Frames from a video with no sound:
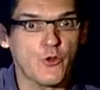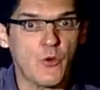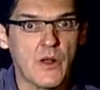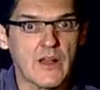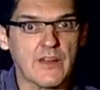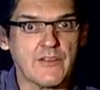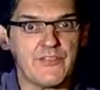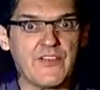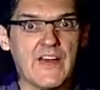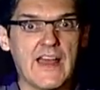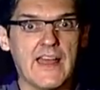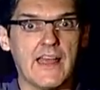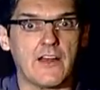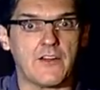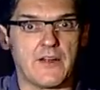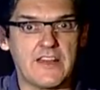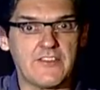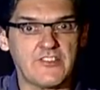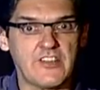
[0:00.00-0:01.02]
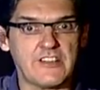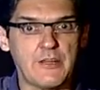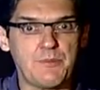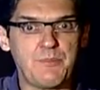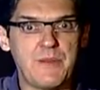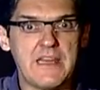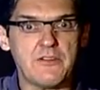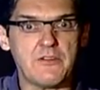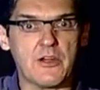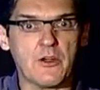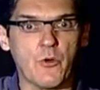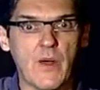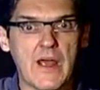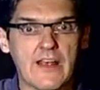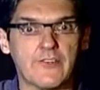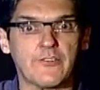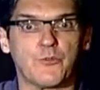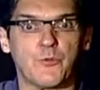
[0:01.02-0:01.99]
qualify our HTTP
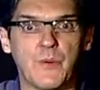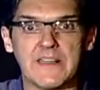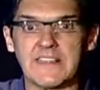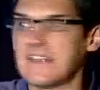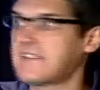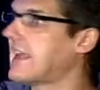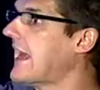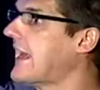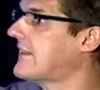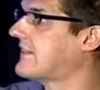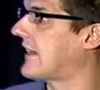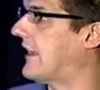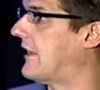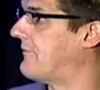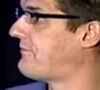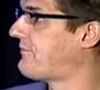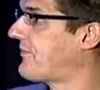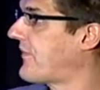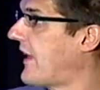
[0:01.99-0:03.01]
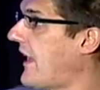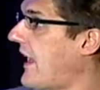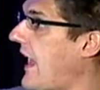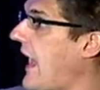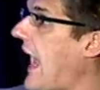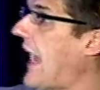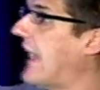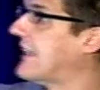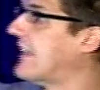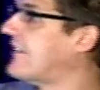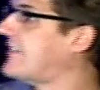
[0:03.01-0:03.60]
request with the datetime. And